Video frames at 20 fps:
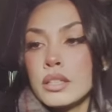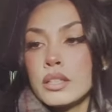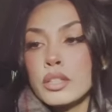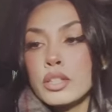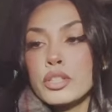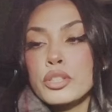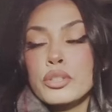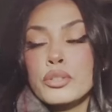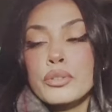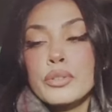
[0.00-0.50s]

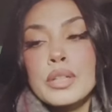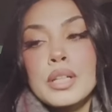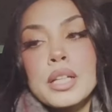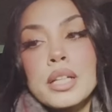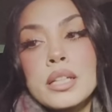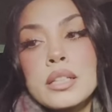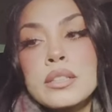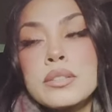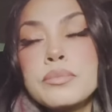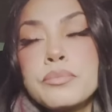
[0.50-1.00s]
the
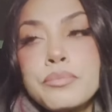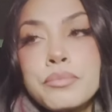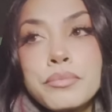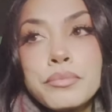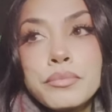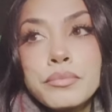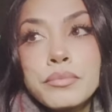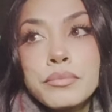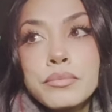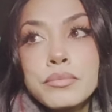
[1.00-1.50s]
screen
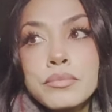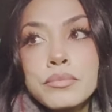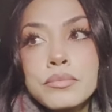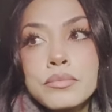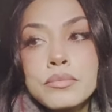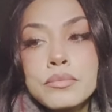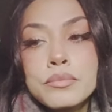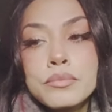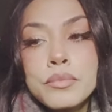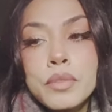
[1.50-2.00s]

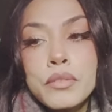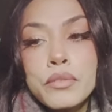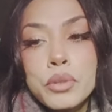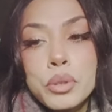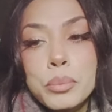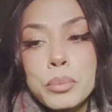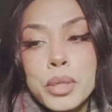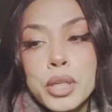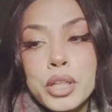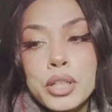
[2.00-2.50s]
of
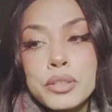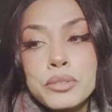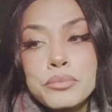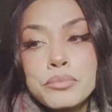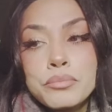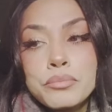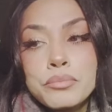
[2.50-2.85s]
Uber.